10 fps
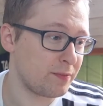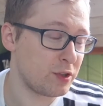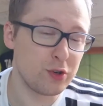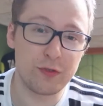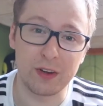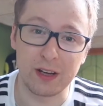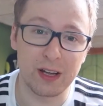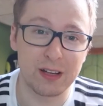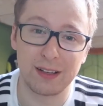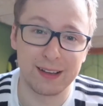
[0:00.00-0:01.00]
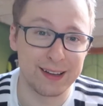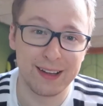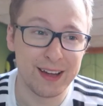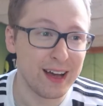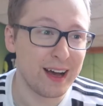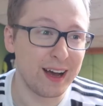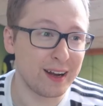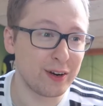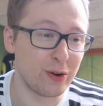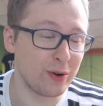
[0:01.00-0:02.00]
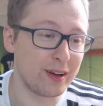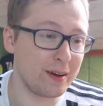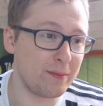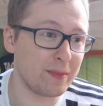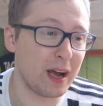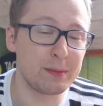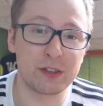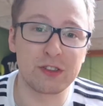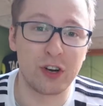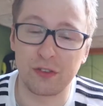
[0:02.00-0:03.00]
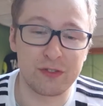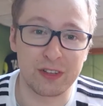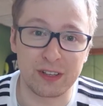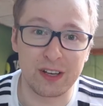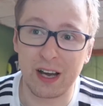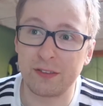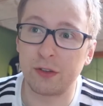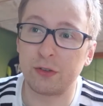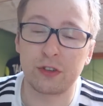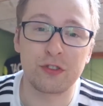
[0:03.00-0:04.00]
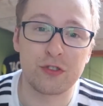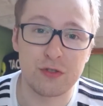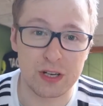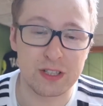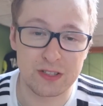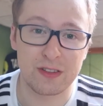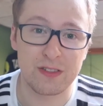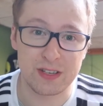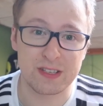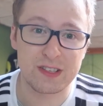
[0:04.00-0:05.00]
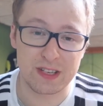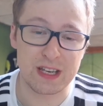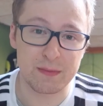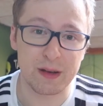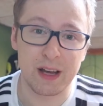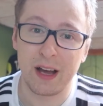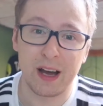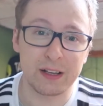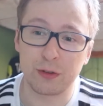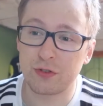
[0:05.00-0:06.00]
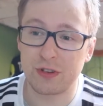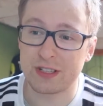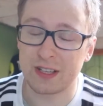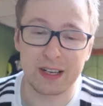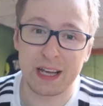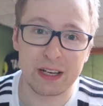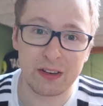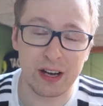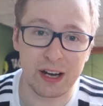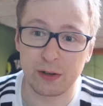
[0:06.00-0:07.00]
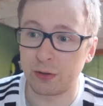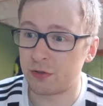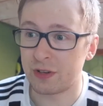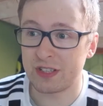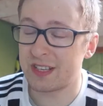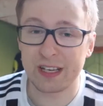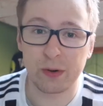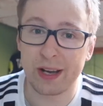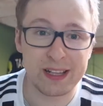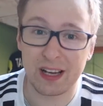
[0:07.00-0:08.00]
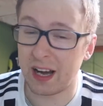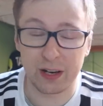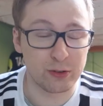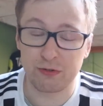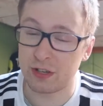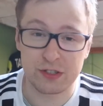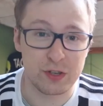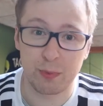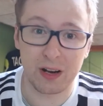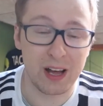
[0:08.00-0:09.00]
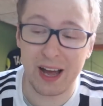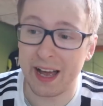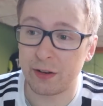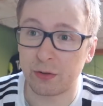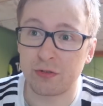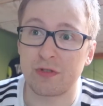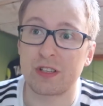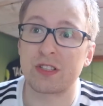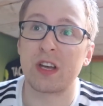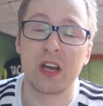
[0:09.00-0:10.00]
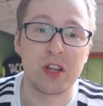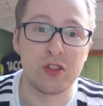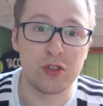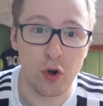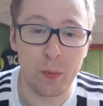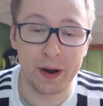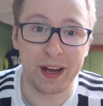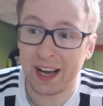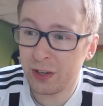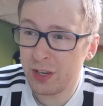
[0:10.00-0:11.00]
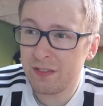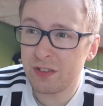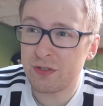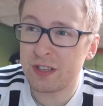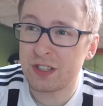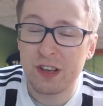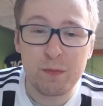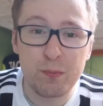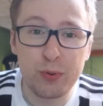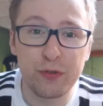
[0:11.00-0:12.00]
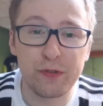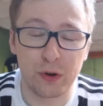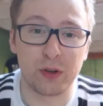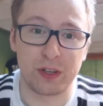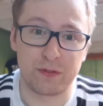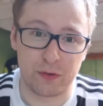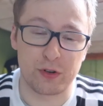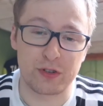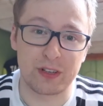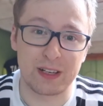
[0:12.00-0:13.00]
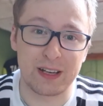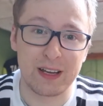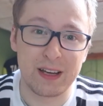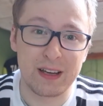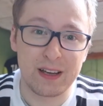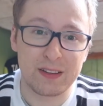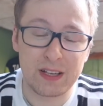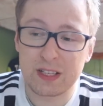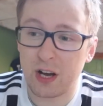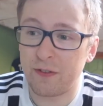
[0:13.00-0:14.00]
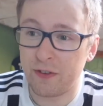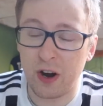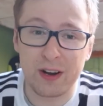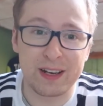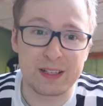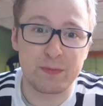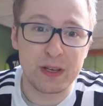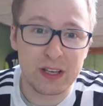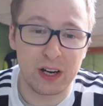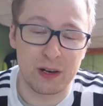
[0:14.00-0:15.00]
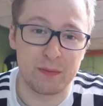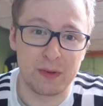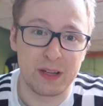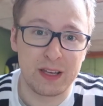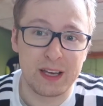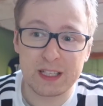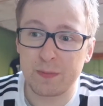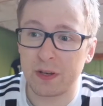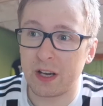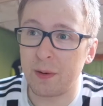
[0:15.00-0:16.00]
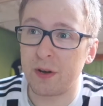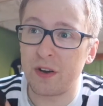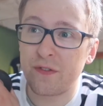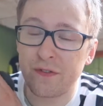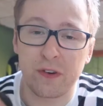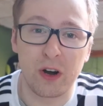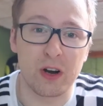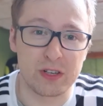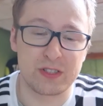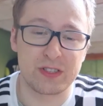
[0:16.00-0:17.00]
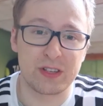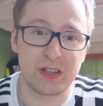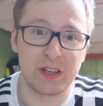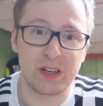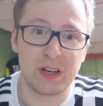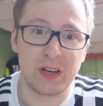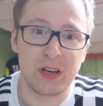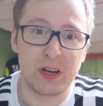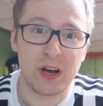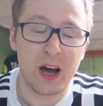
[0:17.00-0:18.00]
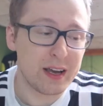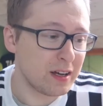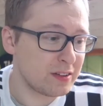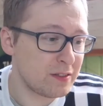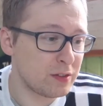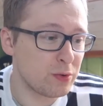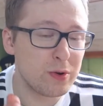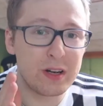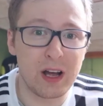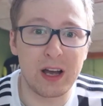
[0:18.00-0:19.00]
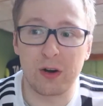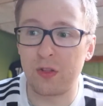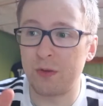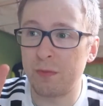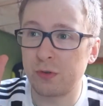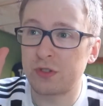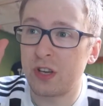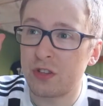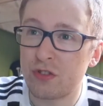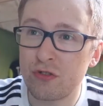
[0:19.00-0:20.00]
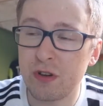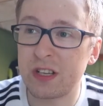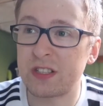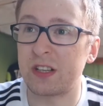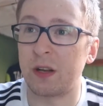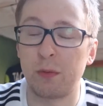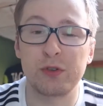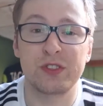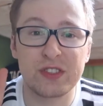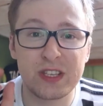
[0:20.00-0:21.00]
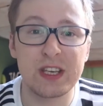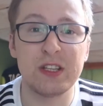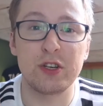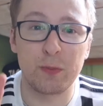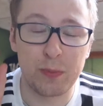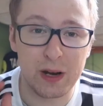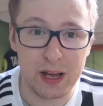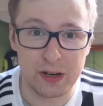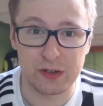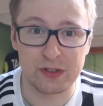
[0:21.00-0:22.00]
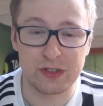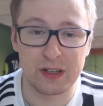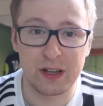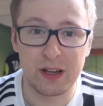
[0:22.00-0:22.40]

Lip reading: Juve, I don't know, I'm not confident, I do not trust this team. I don't trust Allegri, I don't trust Higuain, I don't trust Dybala, I don't trust nobody. I don't even trust Buffon, unfortunately. That's how far it has become. It's become a farce. I can't even rely on the most trusted and most senior players.